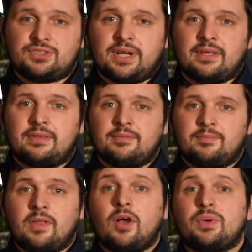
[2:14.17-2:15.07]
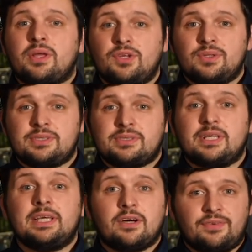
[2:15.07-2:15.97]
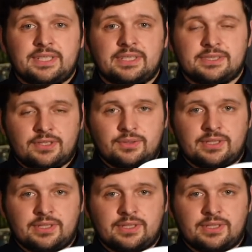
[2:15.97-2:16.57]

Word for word: strength, and we can use E L O ratings to do